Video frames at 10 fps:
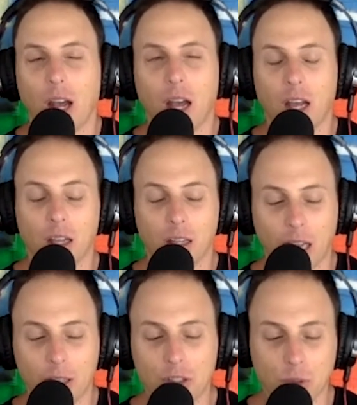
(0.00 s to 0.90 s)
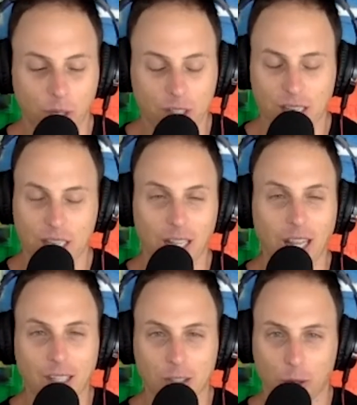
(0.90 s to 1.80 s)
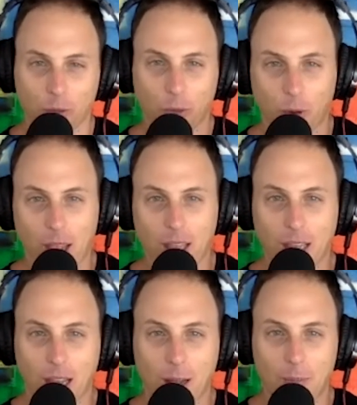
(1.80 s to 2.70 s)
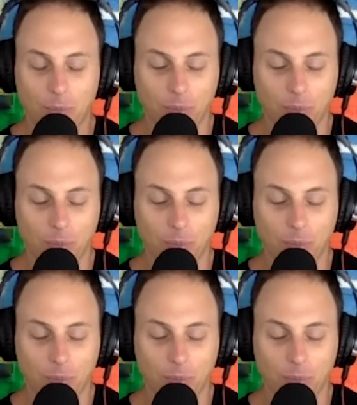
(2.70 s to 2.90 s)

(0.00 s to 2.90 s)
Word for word: Uh, I used to work as a collector for a um,